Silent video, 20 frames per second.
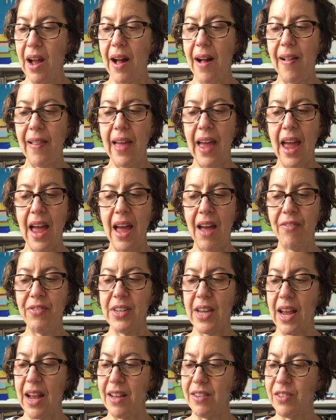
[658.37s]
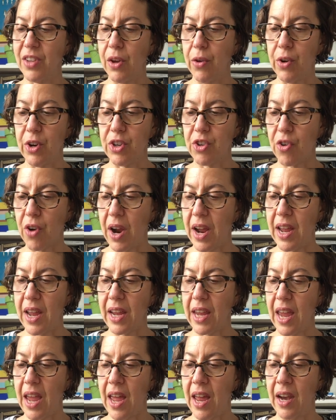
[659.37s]
I'll have to ask you to try
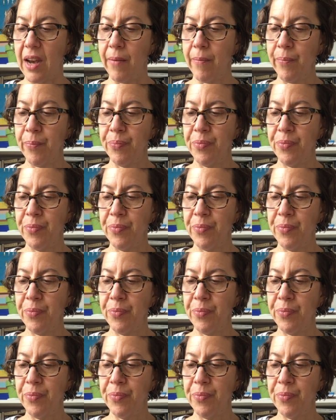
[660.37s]
again."